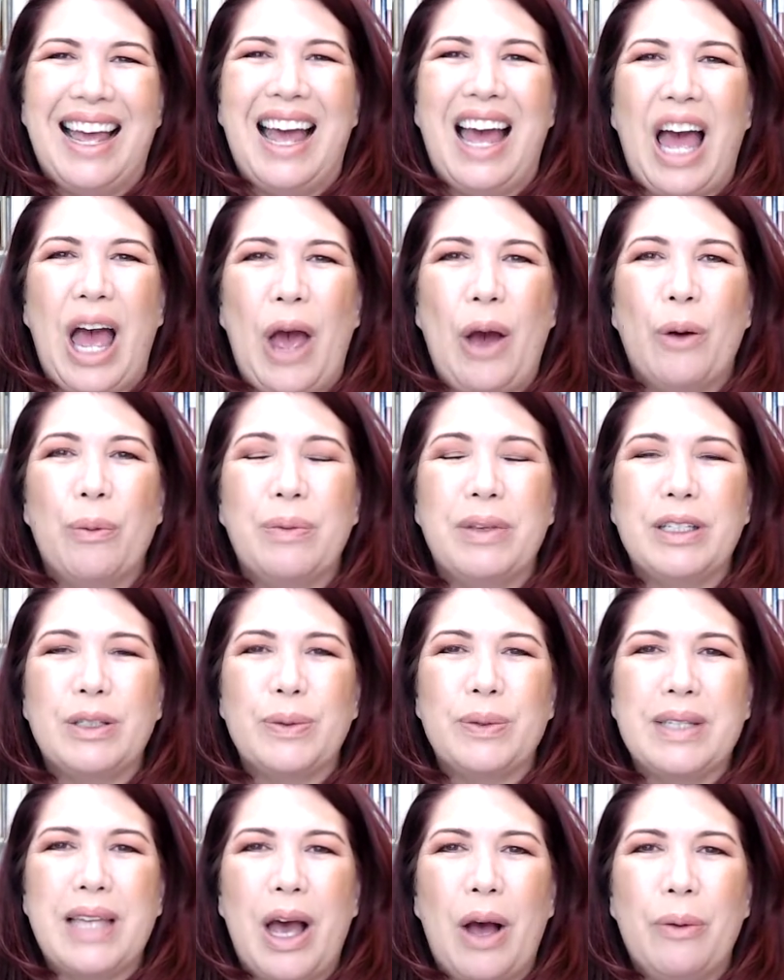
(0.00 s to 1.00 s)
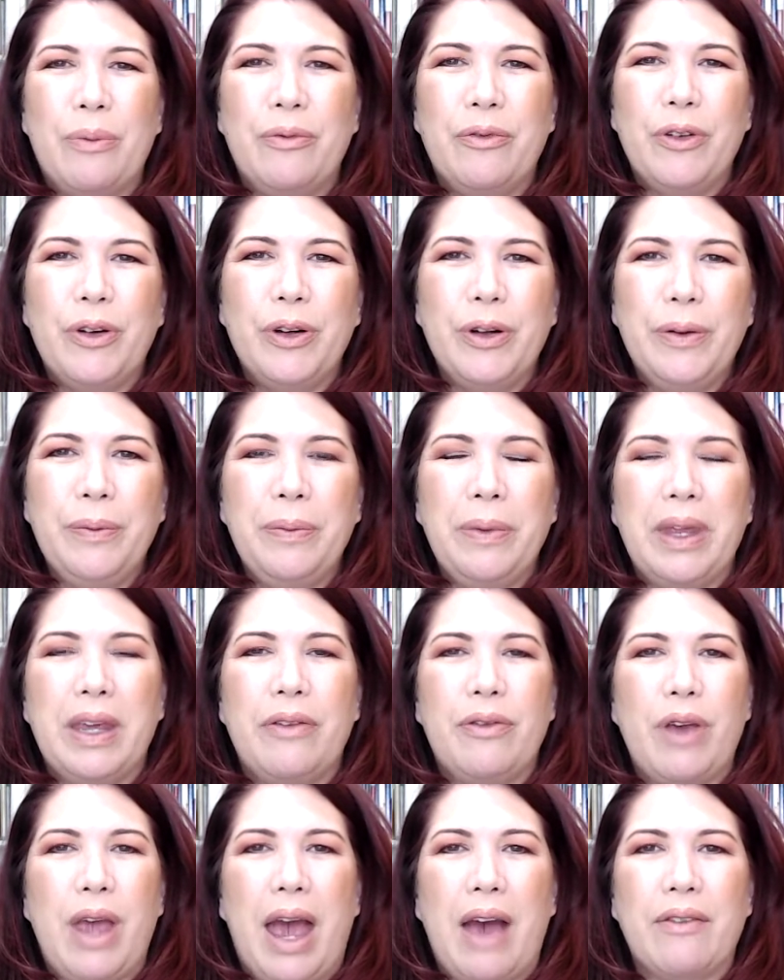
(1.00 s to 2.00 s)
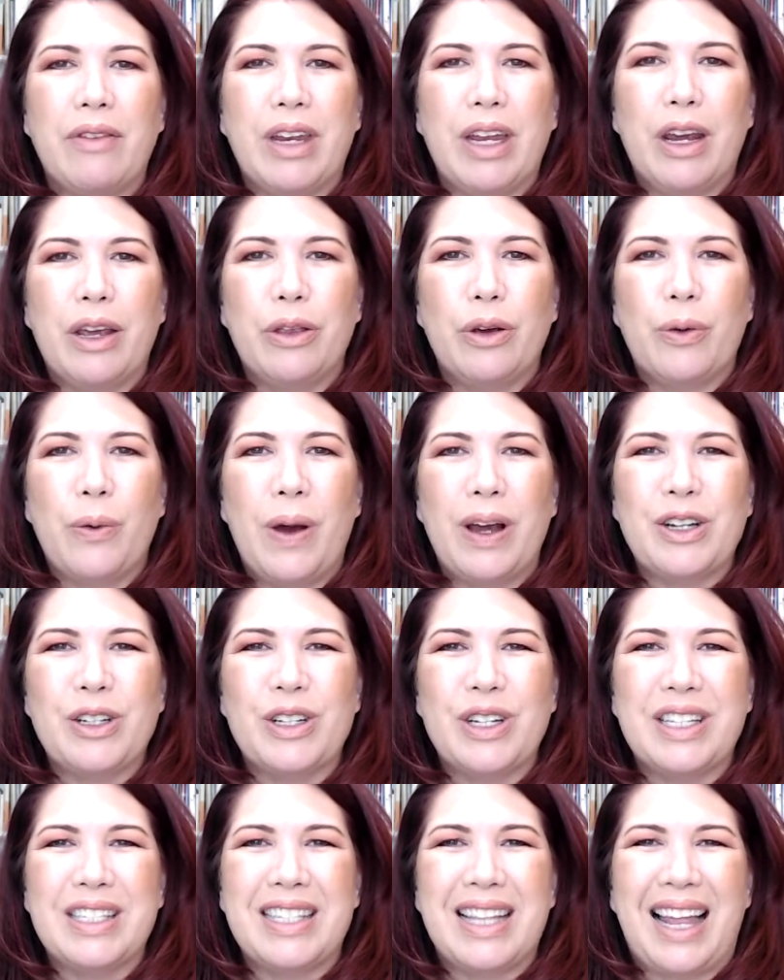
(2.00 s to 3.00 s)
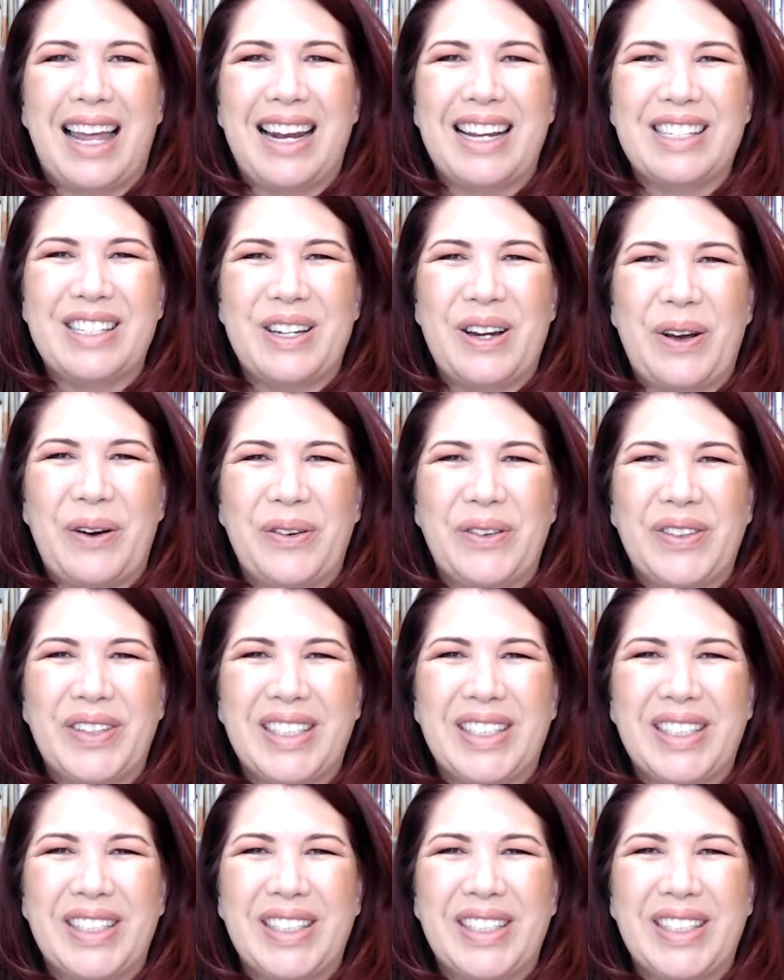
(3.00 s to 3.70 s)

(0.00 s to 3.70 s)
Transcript: I hope this was helpful. If you have any other questions, let us know.